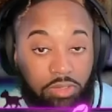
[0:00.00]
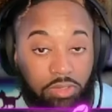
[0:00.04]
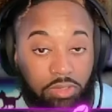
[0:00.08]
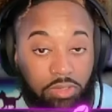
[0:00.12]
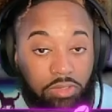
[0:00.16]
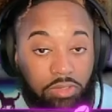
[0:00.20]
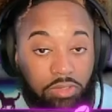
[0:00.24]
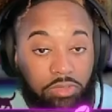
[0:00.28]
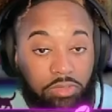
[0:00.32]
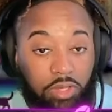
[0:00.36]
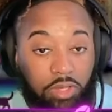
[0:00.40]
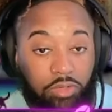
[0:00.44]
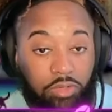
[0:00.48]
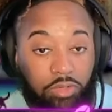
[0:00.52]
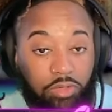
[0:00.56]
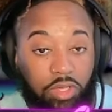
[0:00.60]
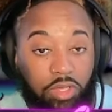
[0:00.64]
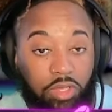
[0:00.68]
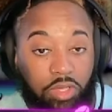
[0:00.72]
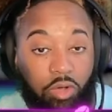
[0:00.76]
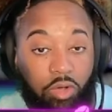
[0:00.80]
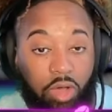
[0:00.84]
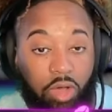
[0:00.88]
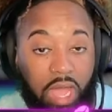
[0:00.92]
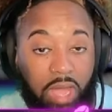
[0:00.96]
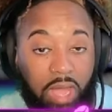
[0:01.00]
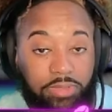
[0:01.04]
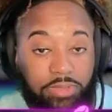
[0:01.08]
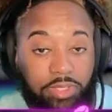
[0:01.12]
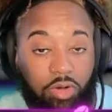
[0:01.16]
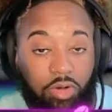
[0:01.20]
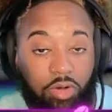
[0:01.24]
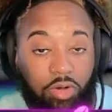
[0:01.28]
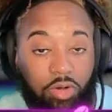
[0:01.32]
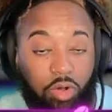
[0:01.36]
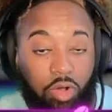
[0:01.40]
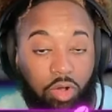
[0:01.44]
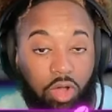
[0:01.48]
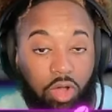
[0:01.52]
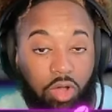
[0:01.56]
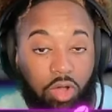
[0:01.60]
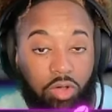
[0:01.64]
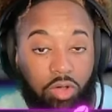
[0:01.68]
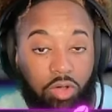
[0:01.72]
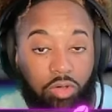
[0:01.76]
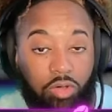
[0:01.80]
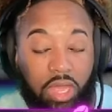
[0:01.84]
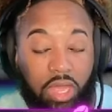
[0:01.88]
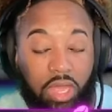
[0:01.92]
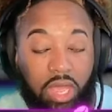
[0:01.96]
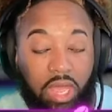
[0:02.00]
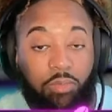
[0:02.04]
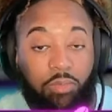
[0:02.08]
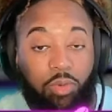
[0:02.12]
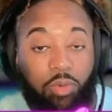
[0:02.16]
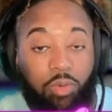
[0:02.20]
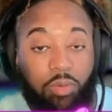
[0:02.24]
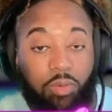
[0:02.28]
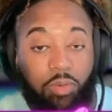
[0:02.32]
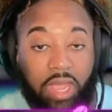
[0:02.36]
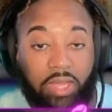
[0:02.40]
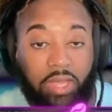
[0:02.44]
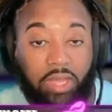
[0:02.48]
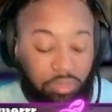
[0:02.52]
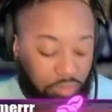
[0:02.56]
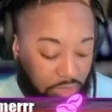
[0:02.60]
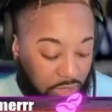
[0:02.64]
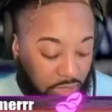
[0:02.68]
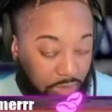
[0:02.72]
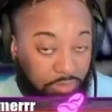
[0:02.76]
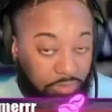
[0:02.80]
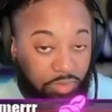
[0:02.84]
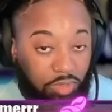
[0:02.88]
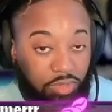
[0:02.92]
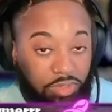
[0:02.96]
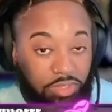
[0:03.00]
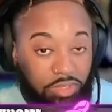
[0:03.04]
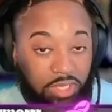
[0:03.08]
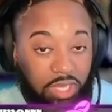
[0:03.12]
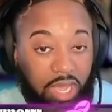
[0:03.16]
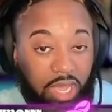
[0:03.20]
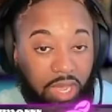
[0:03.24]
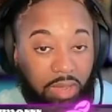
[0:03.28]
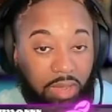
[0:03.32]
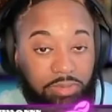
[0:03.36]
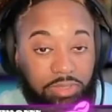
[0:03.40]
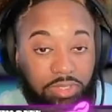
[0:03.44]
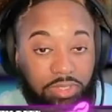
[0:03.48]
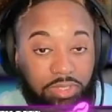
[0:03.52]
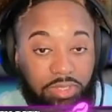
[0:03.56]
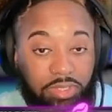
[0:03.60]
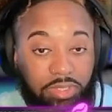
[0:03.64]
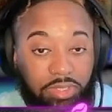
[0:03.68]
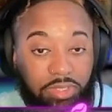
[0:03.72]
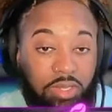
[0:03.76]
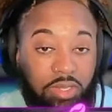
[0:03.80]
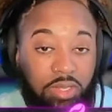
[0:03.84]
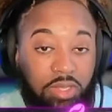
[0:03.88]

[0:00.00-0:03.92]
So you can hold Option or Alt. I'm on Mac, so I'm gonna say Option.